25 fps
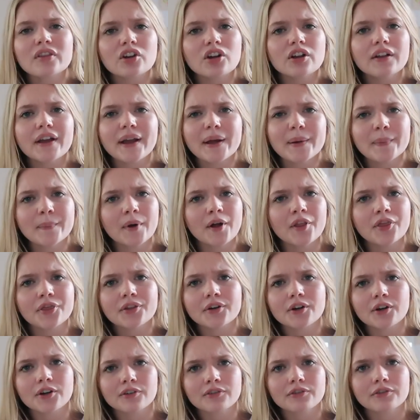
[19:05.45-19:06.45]
they're like a
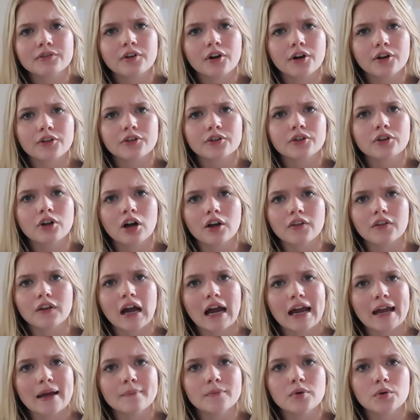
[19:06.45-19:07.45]
month or farther along than
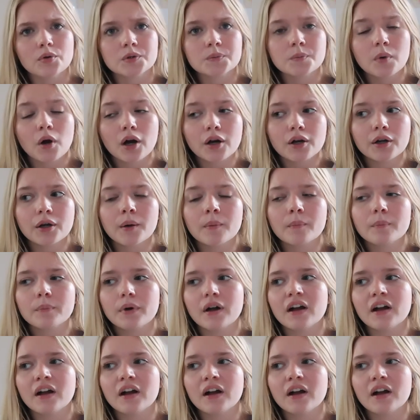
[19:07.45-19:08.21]
I am postpartum,